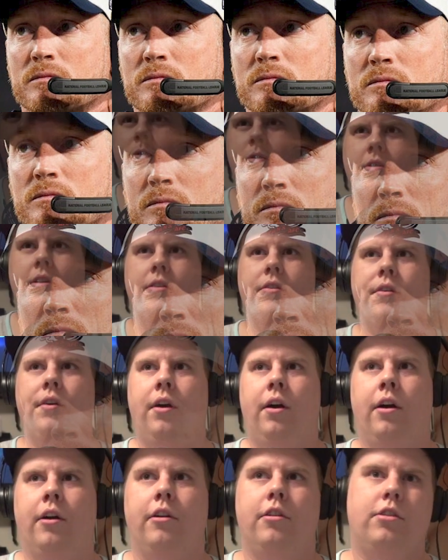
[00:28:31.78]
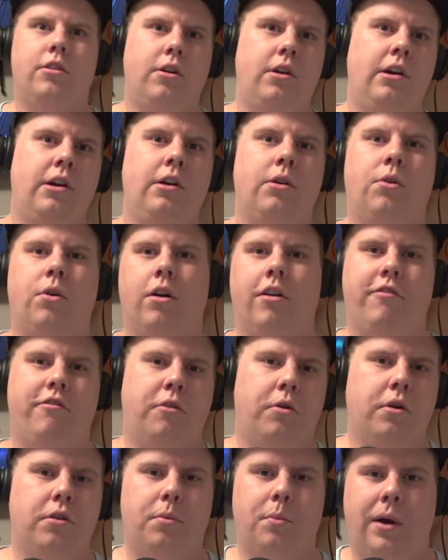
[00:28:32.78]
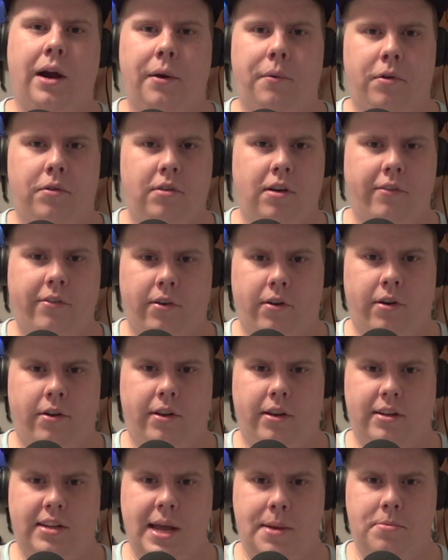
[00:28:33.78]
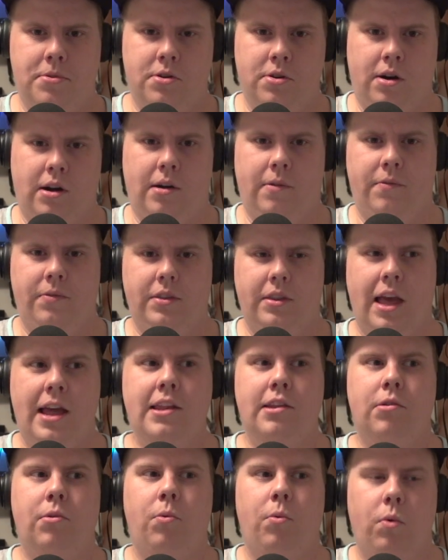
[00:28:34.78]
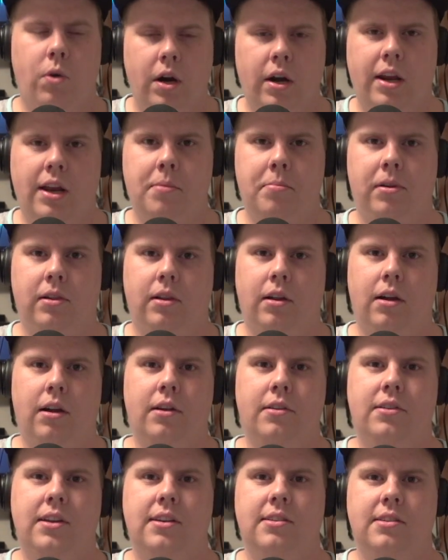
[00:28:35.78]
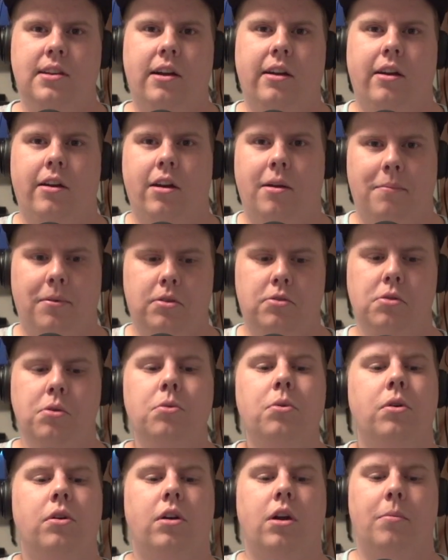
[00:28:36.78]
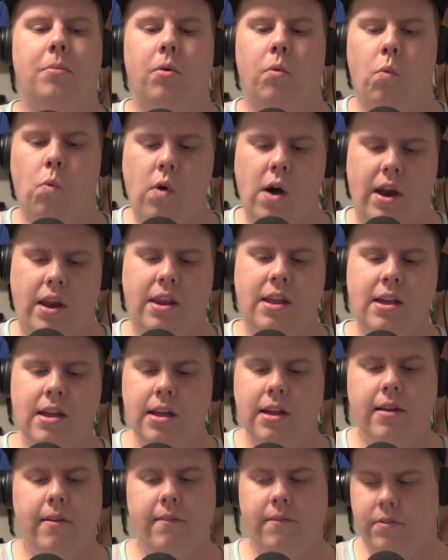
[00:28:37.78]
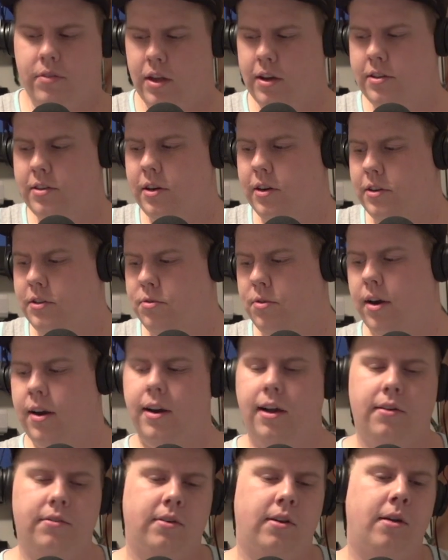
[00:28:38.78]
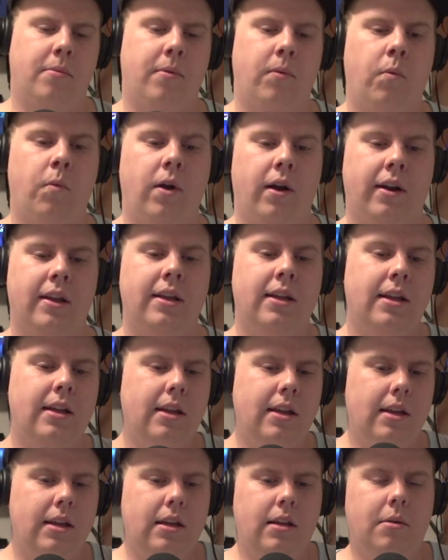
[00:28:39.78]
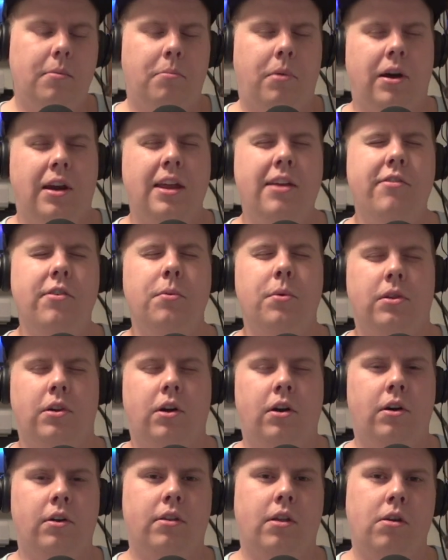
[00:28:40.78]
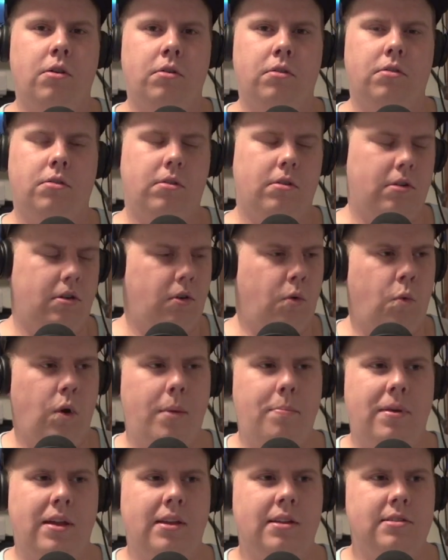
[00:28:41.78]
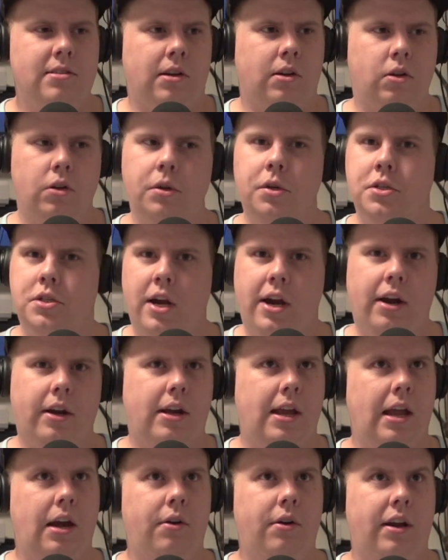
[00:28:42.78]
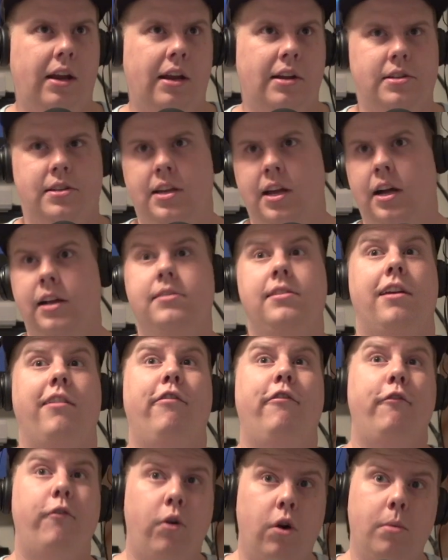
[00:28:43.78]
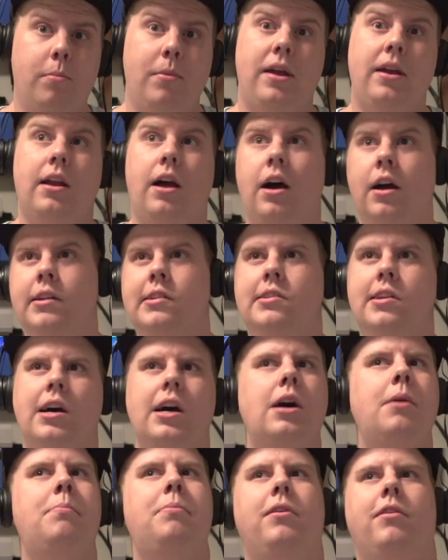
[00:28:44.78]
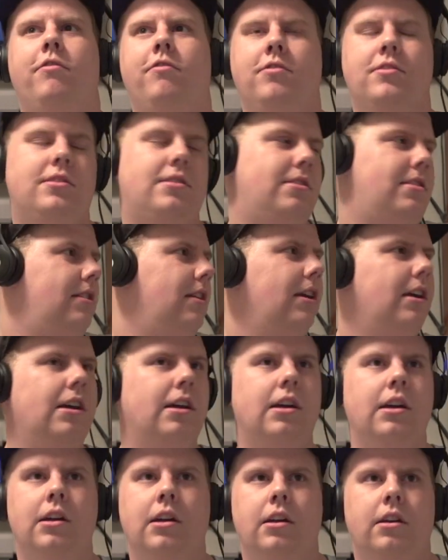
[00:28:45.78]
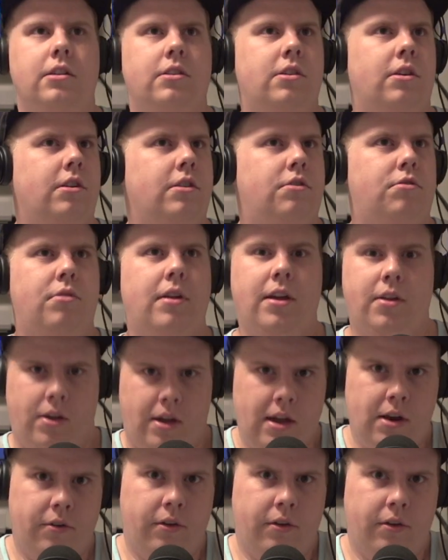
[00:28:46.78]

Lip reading: he was either our third or our fourth wide receiver on the depth chart. That's where he belongs. He's not a number 2 or number 1. This year he's tried out as a number 1. But even with all those weapons, including Derrick Henry and Deontay Foreman, on top of Dontrell